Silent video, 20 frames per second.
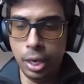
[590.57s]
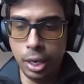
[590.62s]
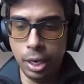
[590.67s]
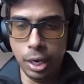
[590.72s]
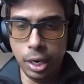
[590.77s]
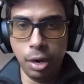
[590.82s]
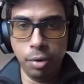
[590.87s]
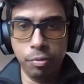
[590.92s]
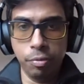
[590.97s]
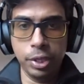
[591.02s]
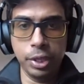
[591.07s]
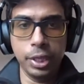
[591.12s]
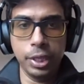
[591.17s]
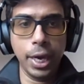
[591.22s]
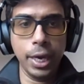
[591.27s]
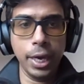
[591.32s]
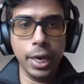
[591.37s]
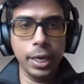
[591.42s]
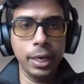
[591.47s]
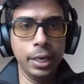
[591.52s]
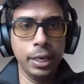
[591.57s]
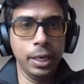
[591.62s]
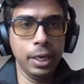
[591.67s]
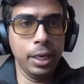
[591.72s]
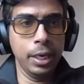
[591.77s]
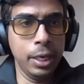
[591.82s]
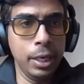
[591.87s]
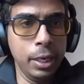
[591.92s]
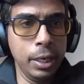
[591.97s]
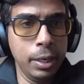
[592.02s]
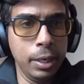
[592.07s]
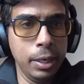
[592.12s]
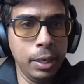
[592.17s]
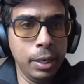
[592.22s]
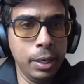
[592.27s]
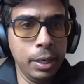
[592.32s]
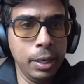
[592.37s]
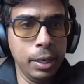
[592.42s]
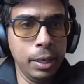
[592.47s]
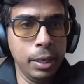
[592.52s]
Now with that,
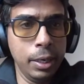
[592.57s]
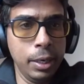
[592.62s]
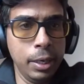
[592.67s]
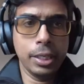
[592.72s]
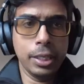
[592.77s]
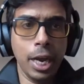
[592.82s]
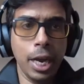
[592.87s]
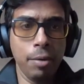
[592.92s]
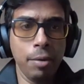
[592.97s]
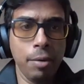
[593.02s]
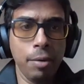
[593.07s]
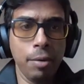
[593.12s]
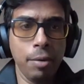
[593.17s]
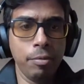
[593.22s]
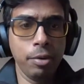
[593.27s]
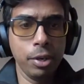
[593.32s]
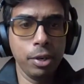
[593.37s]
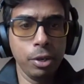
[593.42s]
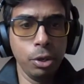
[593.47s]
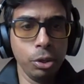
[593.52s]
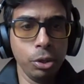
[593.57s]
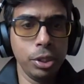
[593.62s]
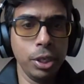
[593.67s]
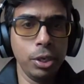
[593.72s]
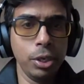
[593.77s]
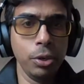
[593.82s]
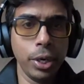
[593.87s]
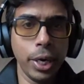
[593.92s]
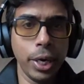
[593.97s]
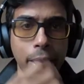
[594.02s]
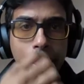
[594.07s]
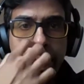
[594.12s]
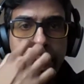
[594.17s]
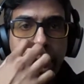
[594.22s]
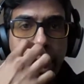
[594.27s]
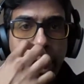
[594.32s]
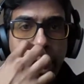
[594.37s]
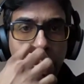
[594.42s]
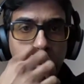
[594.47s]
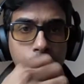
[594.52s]
let's have a closer look at
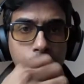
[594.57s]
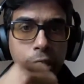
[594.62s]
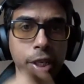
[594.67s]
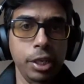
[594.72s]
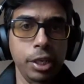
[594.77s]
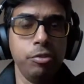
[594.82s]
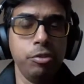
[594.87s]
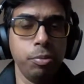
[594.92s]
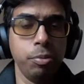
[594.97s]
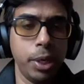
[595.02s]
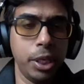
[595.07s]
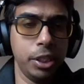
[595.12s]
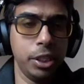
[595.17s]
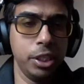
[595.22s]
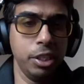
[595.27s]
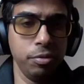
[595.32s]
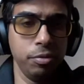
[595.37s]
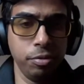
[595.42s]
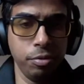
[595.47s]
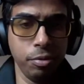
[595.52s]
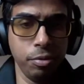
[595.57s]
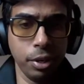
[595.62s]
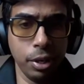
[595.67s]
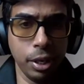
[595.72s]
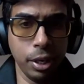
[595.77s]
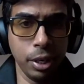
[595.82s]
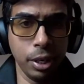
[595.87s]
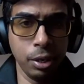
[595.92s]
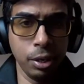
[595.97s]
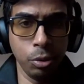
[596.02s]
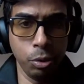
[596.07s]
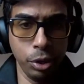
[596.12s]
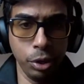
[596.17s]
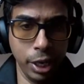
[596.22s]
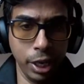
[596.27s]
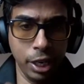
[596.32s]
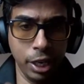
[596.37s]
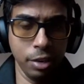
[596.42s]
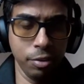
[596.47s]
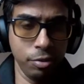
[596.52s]
how the information or
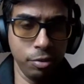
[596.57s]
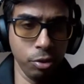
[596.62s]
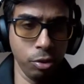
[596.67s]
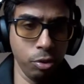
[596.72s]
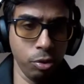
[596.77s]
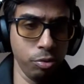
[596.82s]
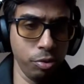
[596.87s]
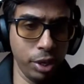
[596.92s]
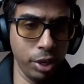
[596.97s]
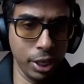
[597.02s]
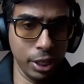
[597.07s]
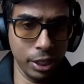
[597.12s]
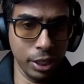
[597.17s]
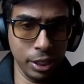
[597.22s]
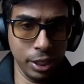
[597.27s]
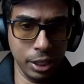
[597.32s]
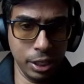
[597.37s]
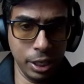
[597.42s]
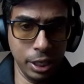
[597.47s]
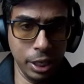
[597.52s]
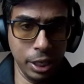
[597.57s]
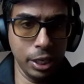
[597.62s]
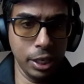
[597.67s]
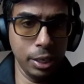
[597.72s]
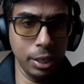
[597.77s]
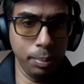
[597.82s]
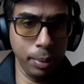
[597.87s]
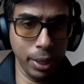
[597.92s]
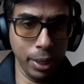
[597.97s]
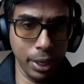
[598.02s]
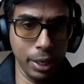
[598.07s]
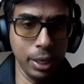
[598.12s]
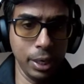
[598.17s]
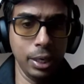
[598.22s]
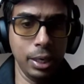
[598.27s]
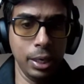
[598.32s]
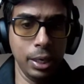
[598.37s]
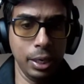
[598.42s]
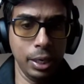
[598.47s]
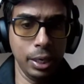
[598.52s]
data flow works in a
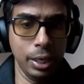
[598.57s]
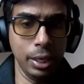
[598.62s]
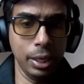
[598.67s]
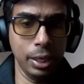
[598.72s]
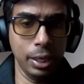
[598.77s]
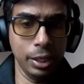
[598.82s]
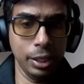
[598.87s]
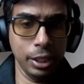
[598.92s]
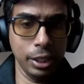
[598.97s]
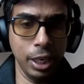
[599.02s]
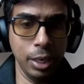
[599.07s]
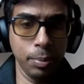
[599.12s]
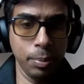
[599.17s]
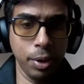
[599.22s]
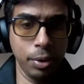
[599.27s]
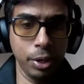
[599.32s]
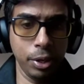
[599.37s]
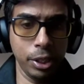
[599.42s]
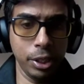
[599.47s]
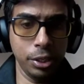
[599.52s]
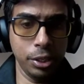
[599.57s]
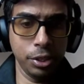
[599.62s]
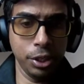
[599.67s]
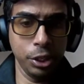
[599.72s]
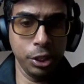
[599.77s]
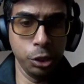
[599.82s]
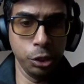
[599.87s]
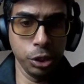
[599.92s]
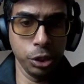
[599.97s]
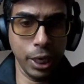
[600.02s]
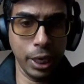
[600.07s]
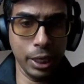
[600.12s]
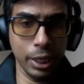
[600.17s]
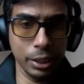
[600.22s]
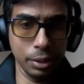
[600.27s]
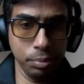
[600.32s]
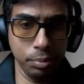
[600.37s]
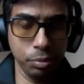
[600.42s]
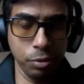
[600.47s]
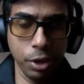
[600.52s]
typical schema registry use
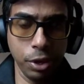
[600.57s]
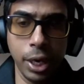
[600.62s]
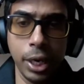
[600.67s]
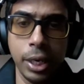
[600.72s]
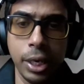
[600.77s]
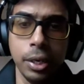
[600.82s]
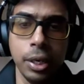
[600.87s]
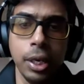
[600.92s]
case, right?